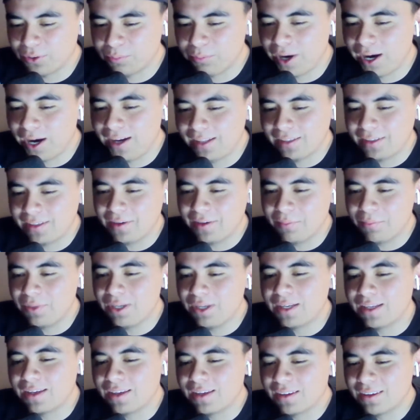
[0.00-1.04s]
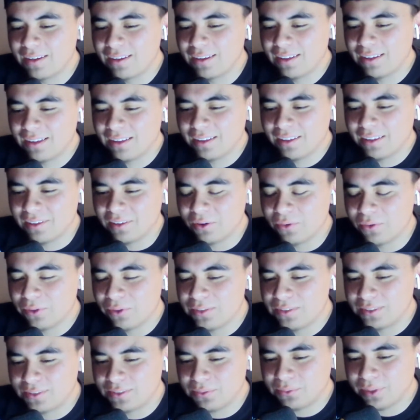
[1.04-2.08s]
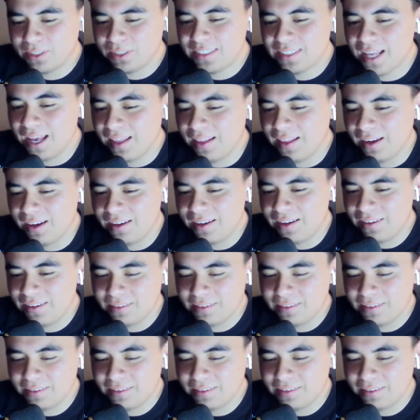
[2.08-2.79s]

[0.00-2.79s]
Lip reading: piloted a mini. What's that like?